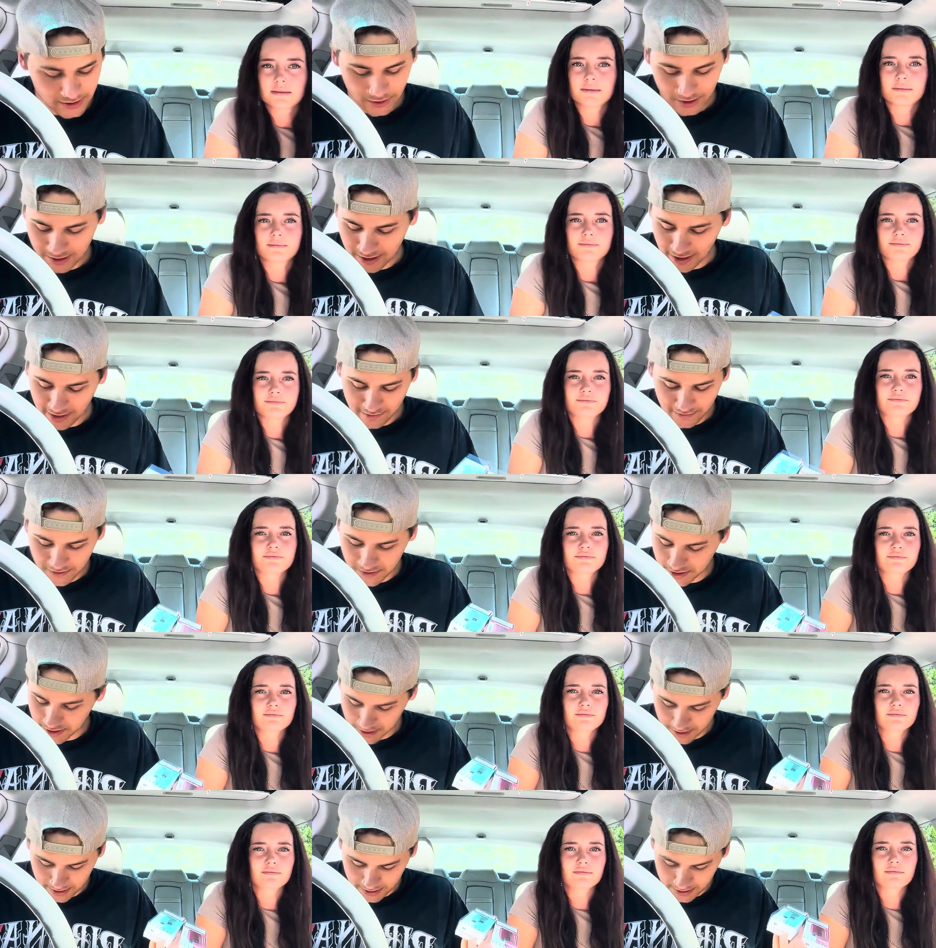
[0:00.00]
Speaker 1: so I kind of feel
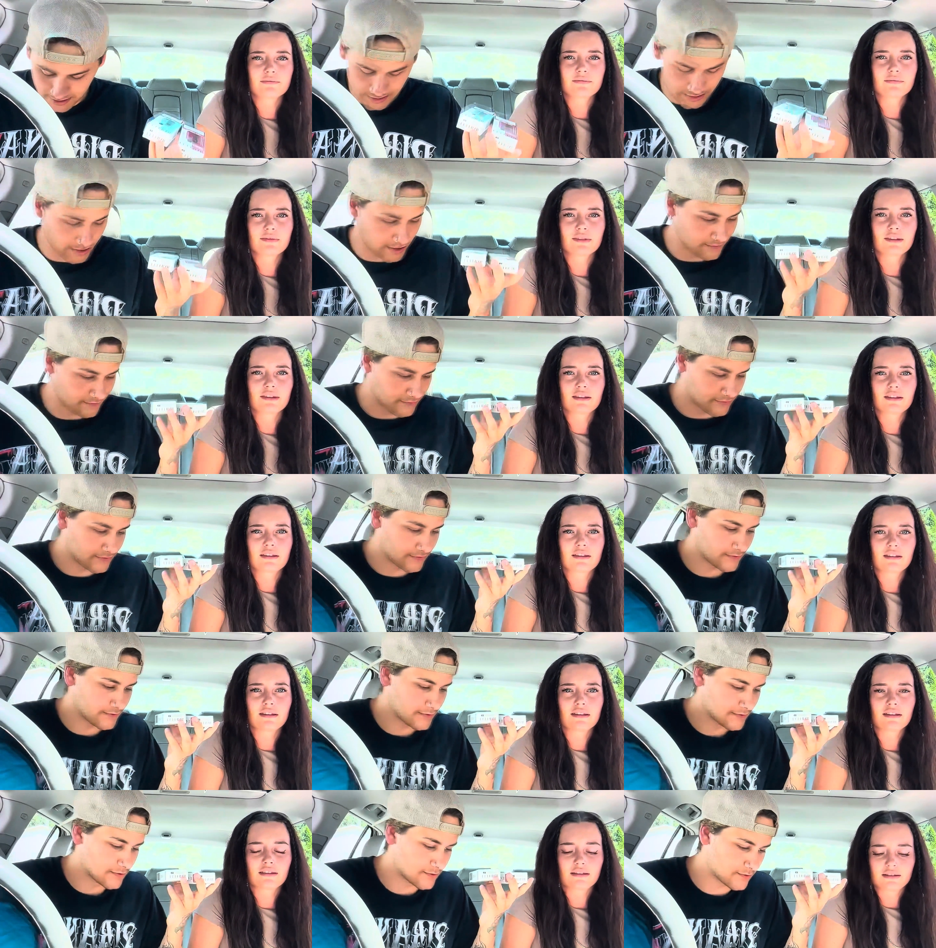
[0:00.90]
like it's just kind
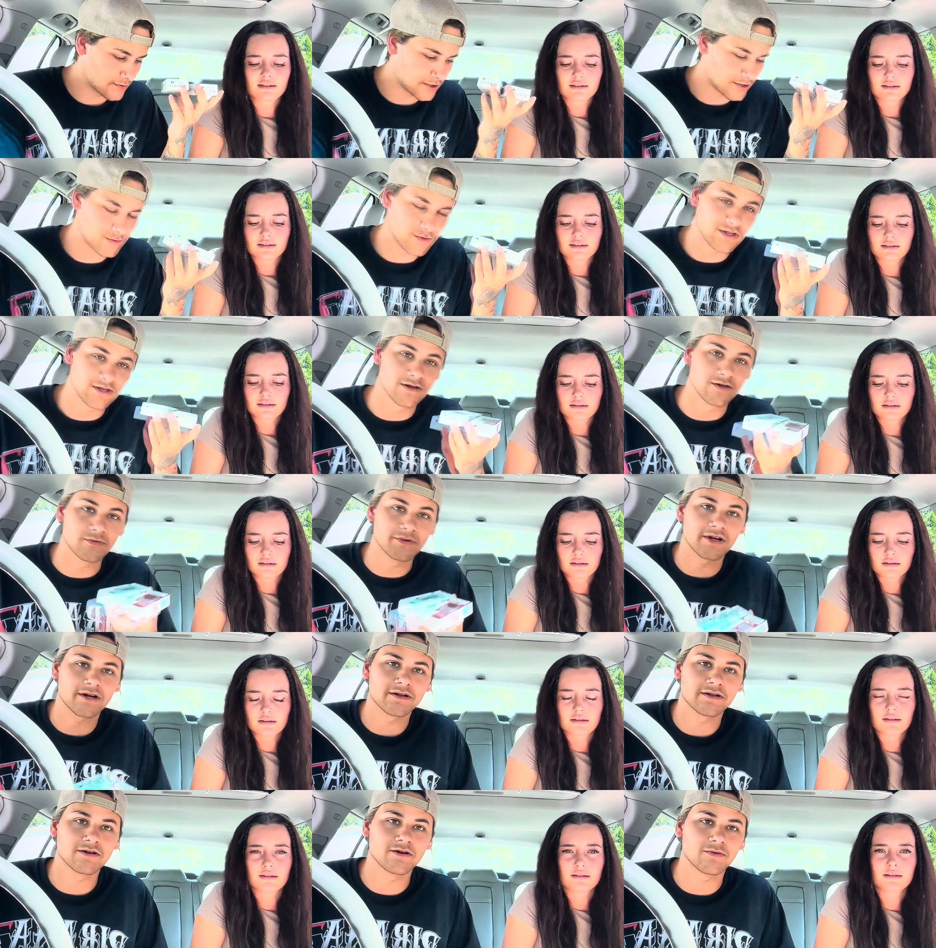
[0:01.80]
of, we, you know,
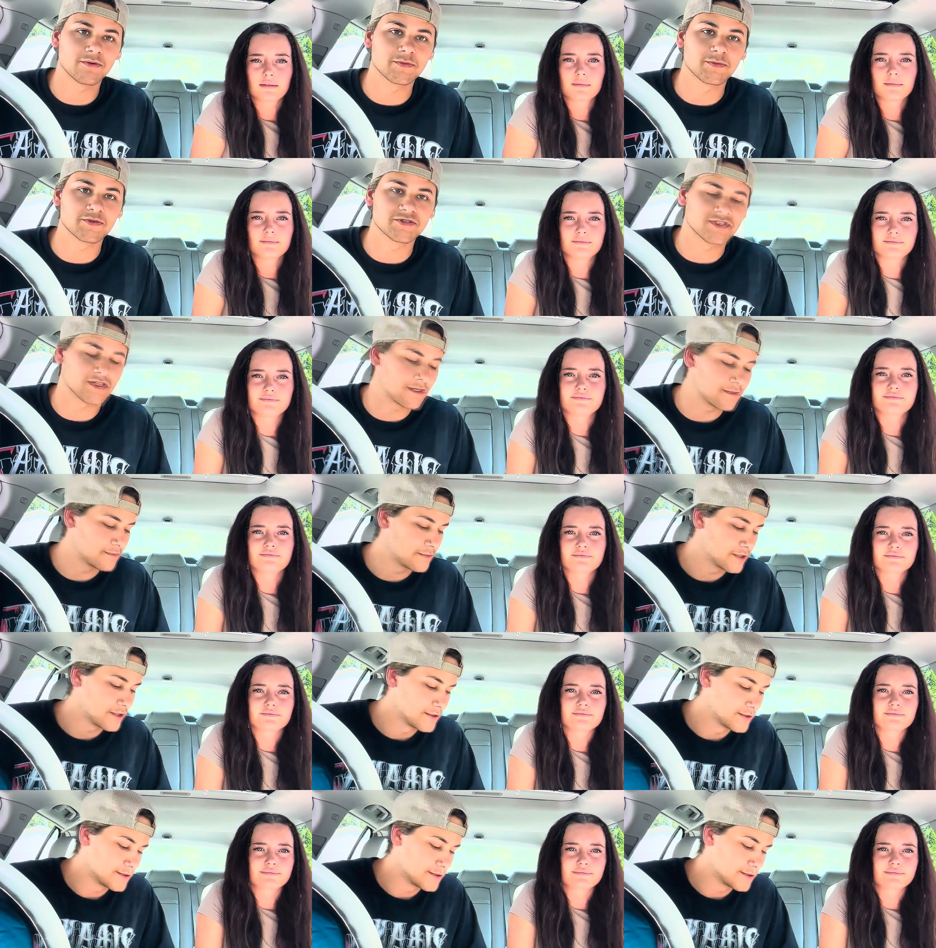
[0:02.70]
we already know what was up.